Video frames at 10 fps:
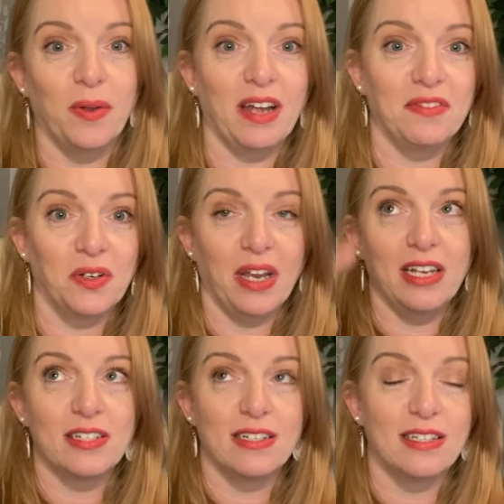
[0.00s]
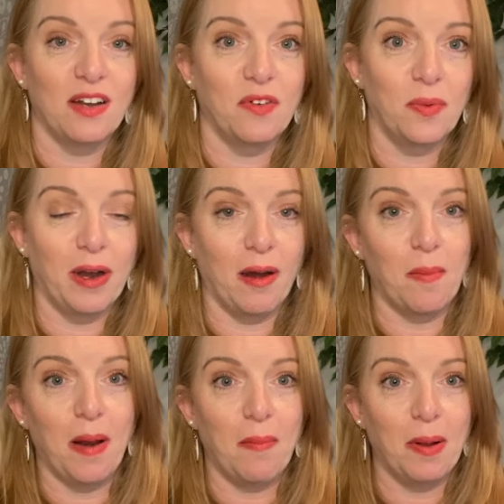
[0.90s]
we have locations everywhere
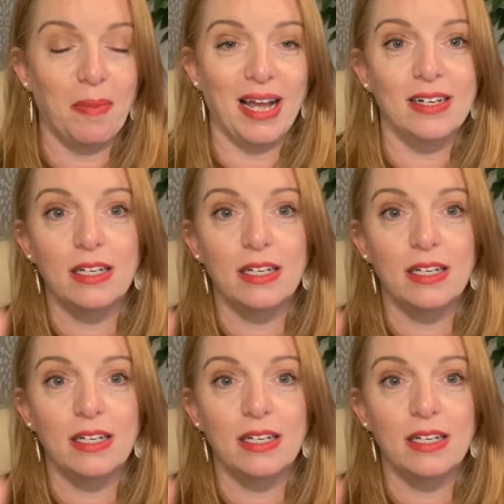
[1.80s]
blah blah blah